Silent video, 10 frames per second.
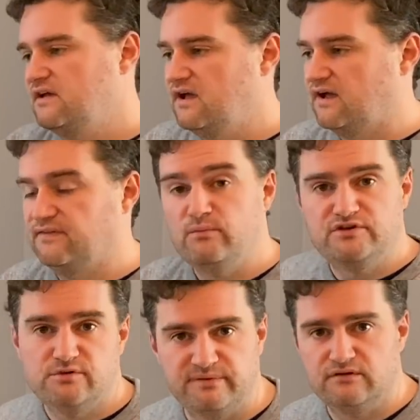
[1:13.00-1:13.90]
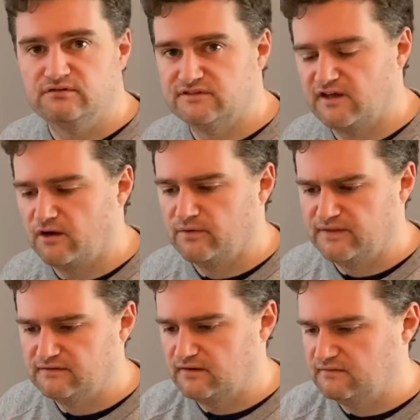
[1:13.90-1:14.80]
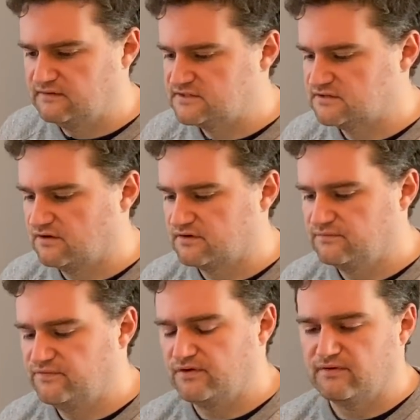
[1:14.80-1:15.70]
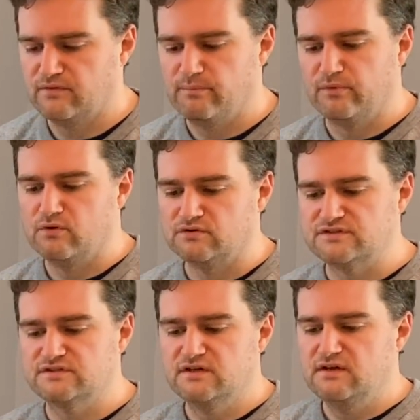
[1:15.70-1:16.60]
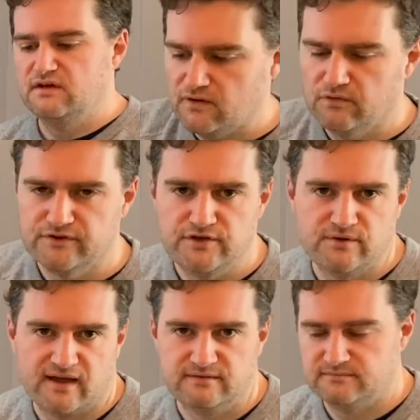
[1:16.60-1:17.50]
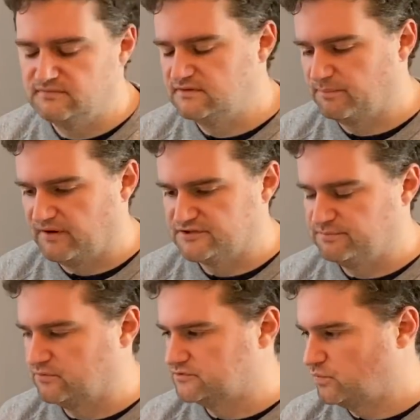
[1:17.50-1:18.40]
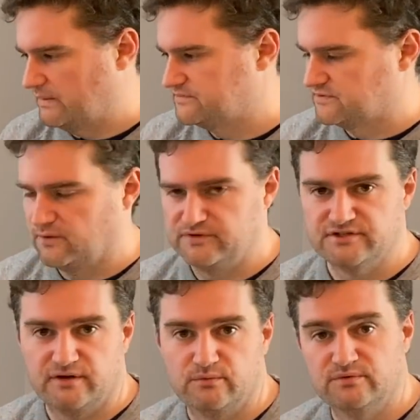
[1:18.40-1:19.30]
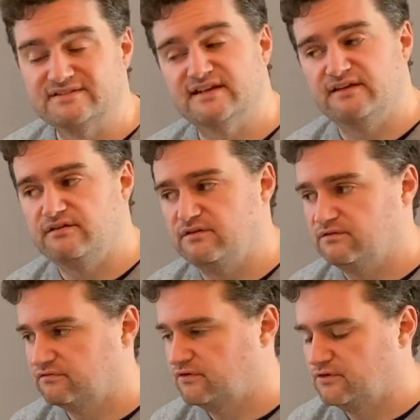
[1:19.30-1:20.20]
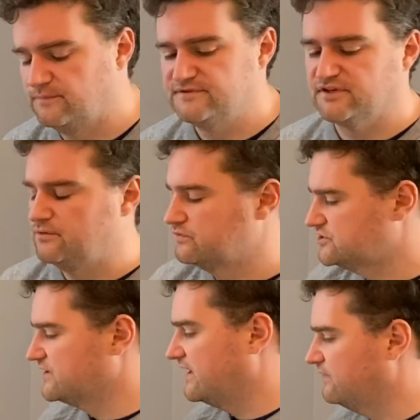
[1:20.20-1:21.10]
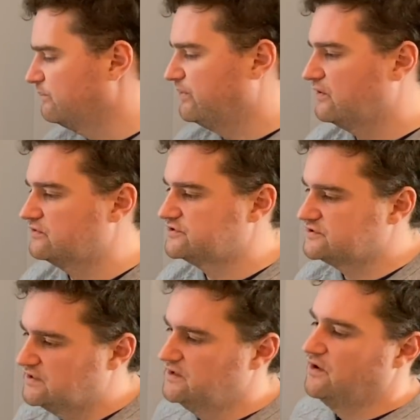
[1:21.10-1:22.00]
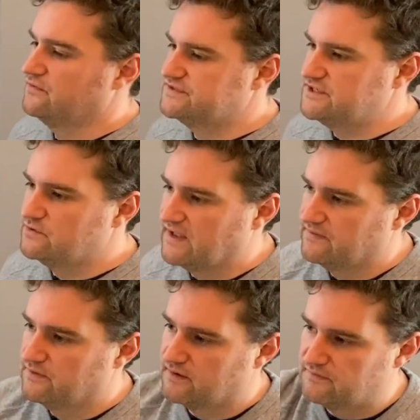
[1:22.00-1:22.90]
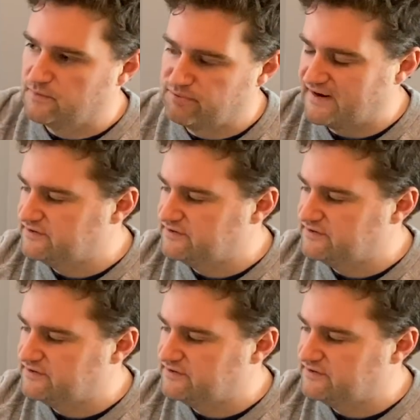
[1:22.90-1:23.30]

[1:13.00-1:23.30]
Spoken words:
and then we should be good to go, and then start configuring the boards on the UK Departure Boards website, which I will take you through. So what you get in the box, obviously you get the brand